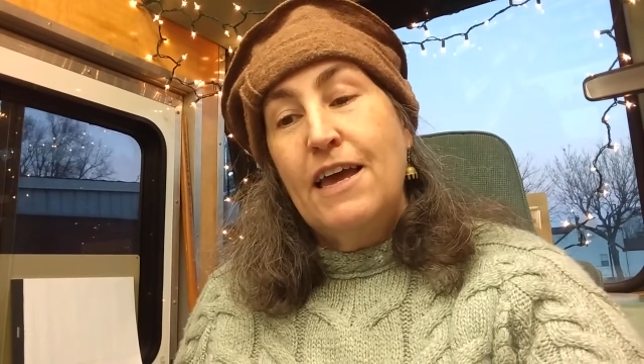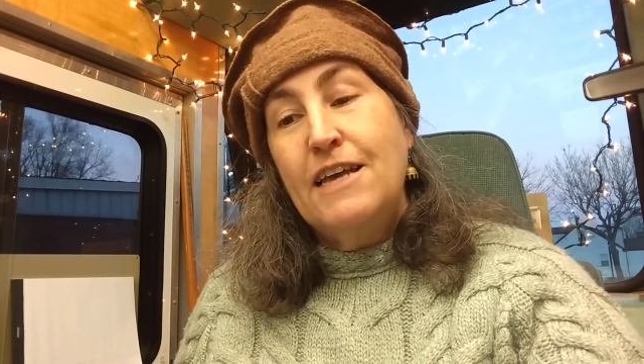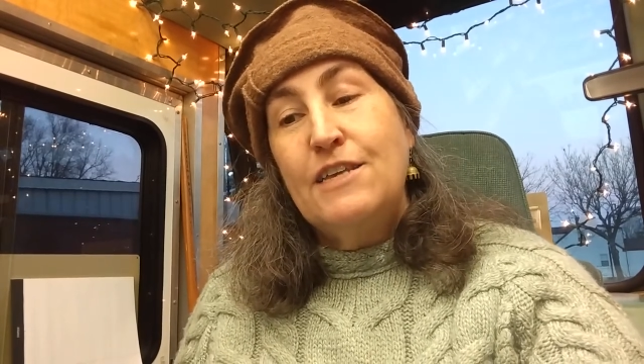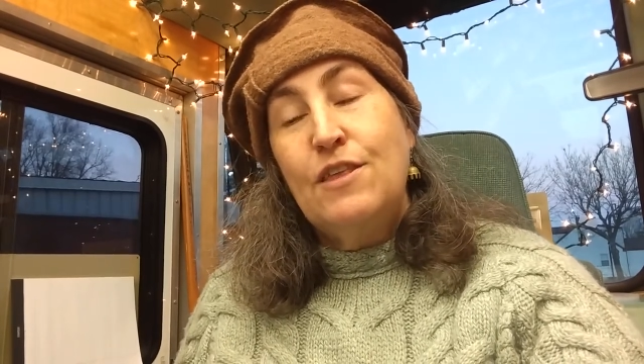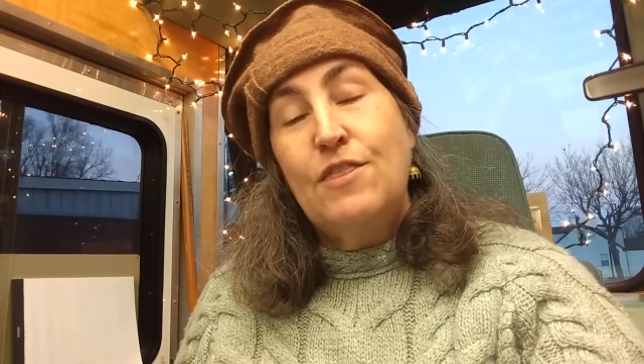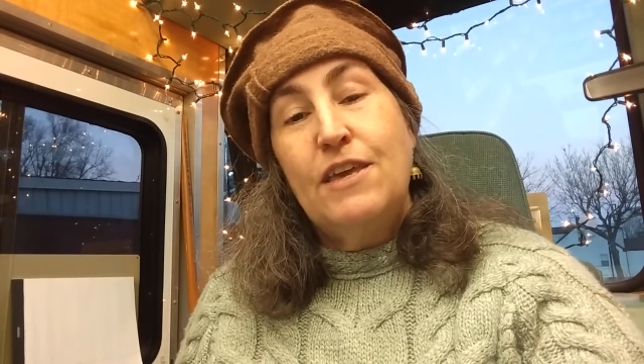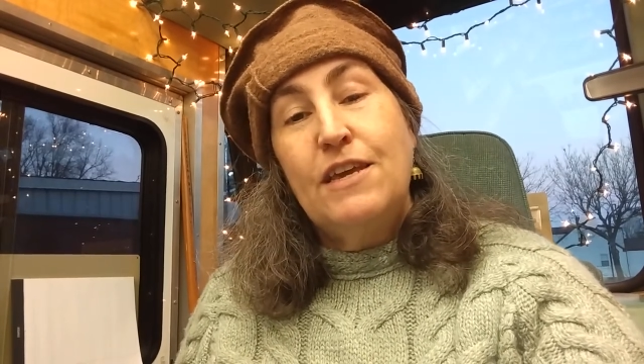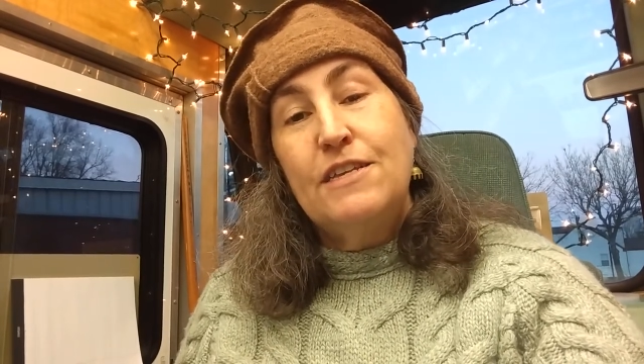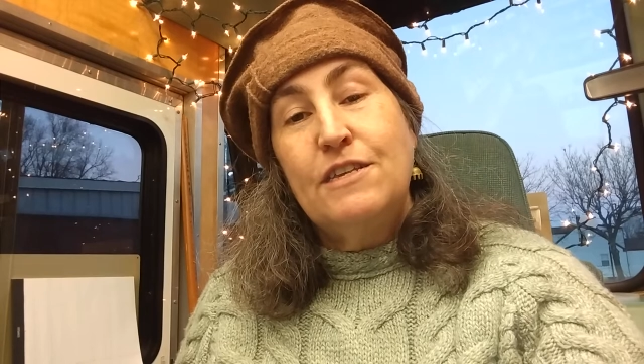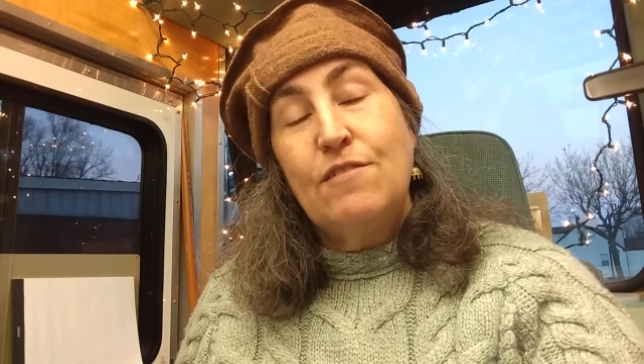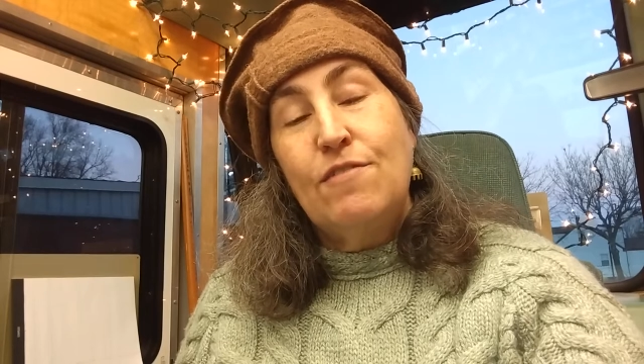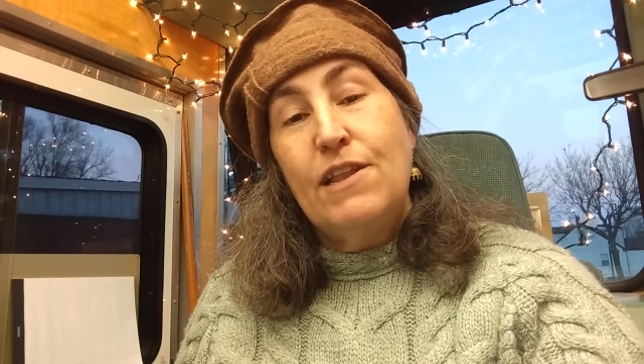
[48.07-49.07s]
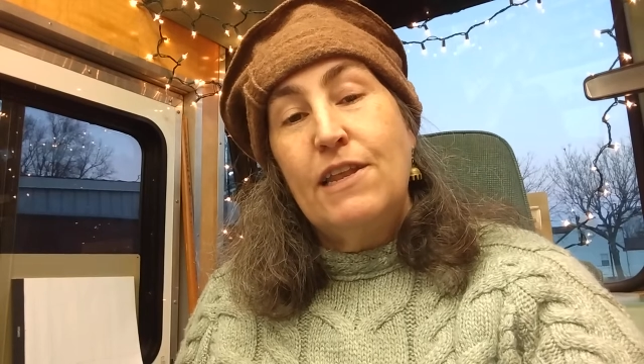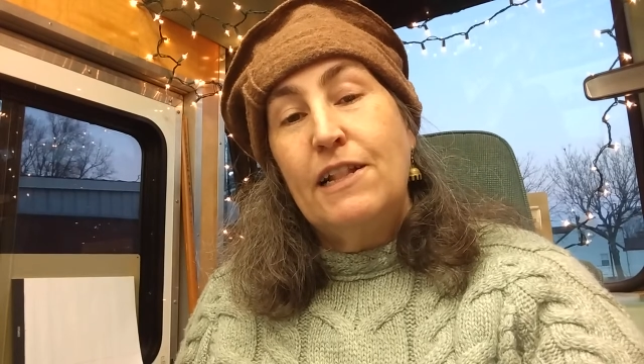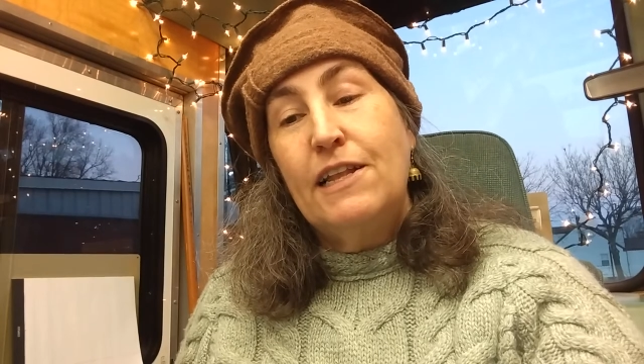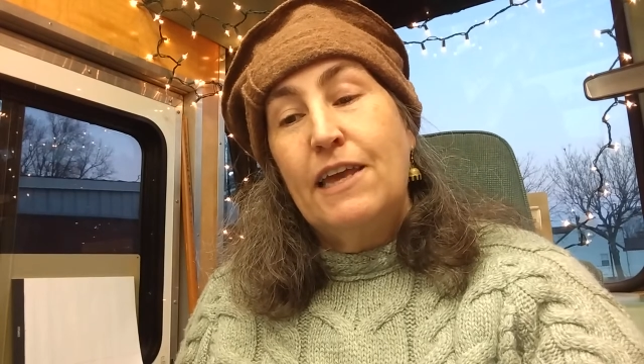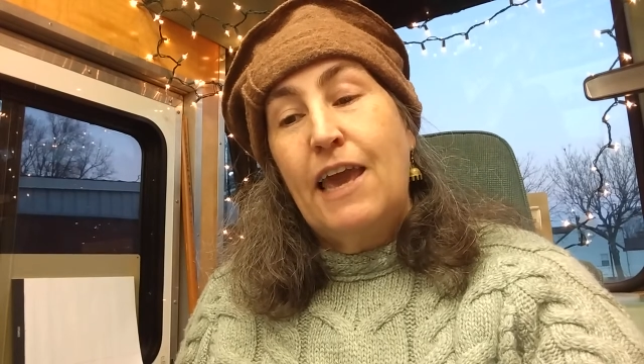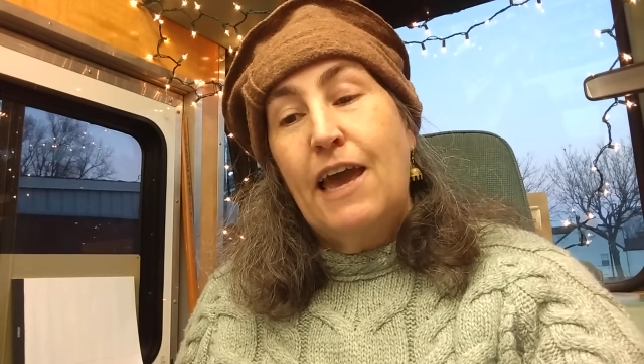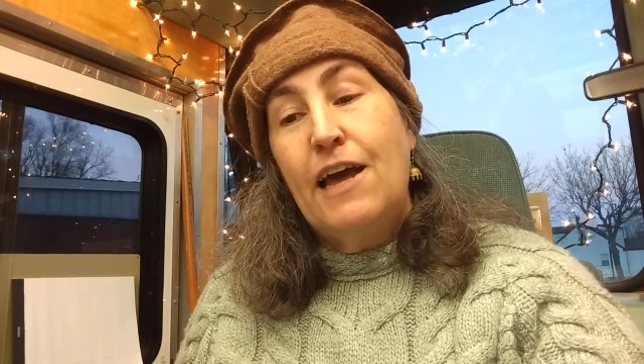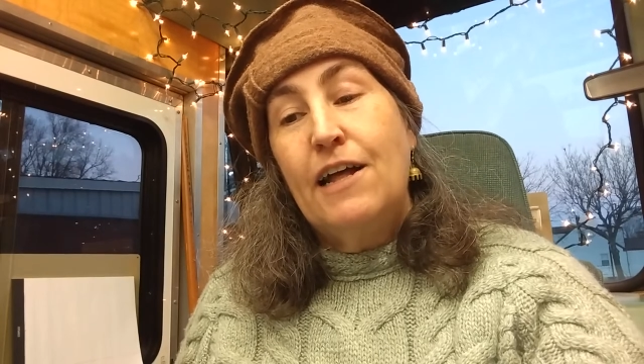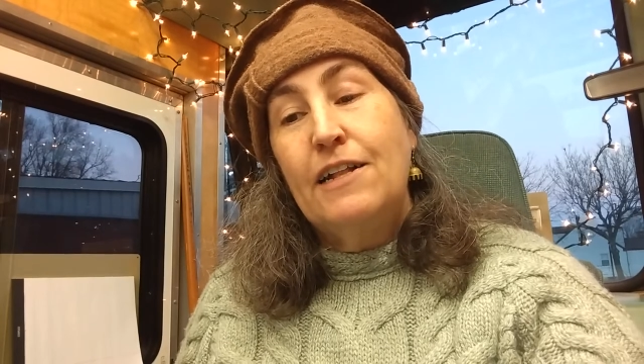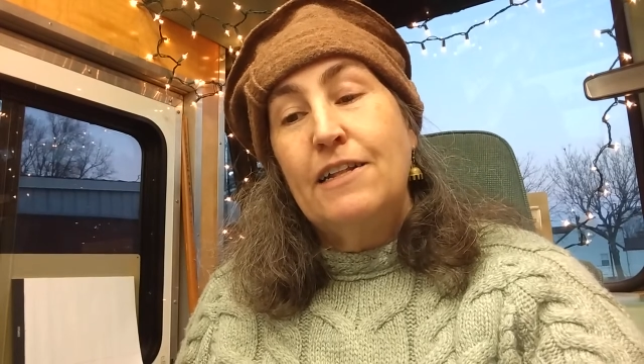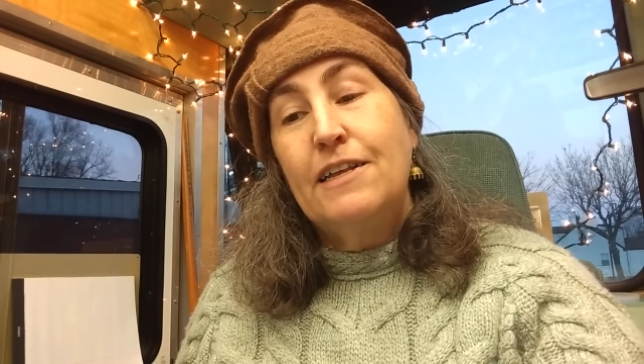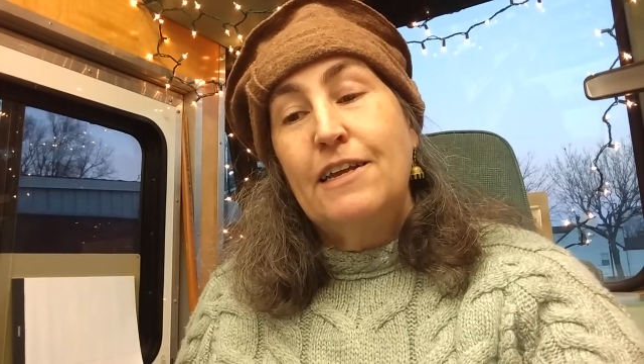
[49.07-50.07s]
as he thinks of the little
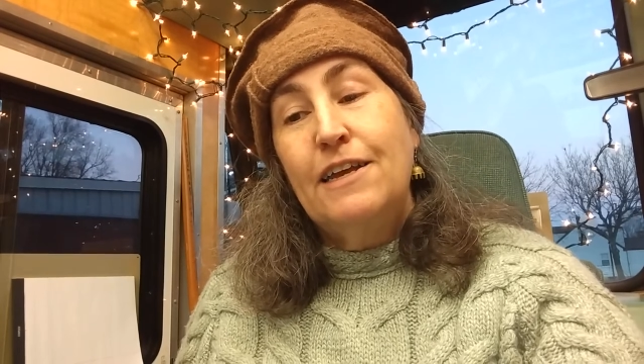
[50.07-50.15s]
gal